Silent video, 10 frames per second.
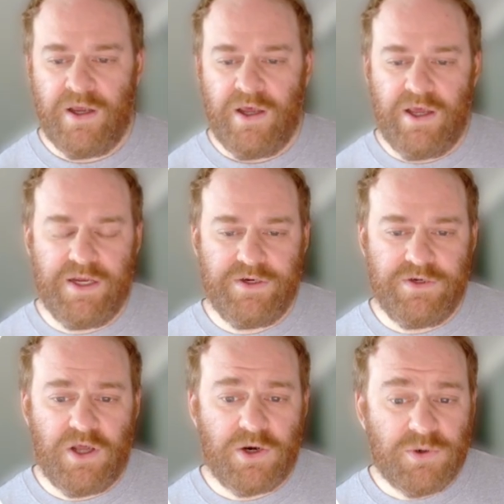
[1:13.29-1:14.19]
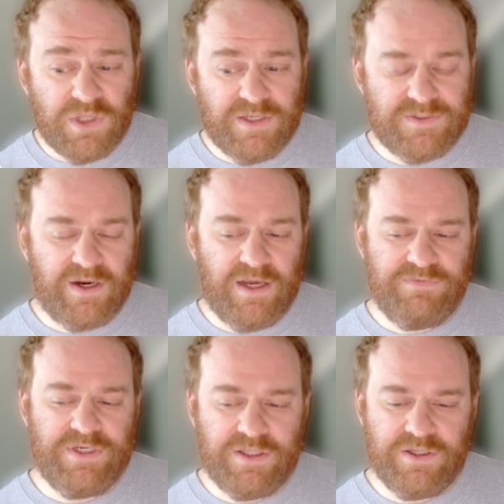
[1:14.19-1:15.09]
And not only is it high
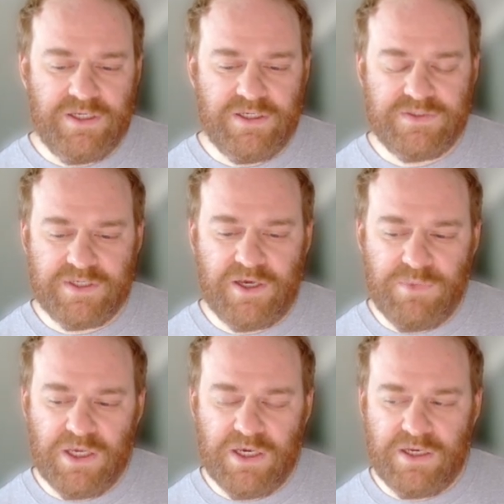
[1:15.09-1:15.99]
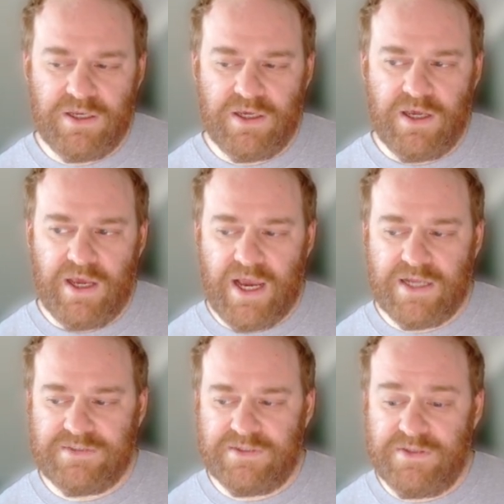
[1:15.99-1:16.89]
fidelity, it's coming in
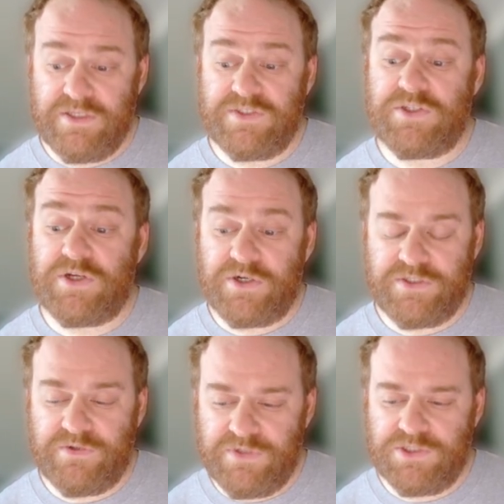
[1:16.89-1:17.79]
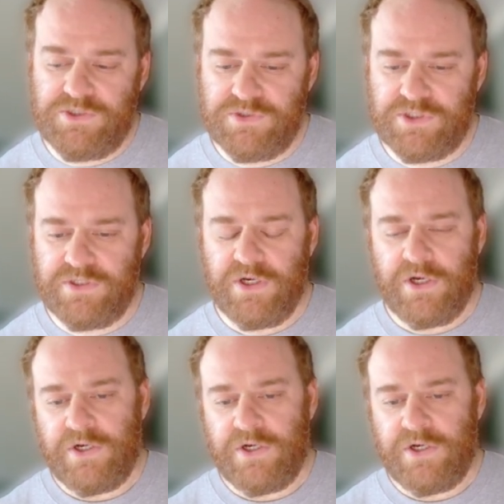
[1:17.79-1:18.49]
at the start of the intrusion.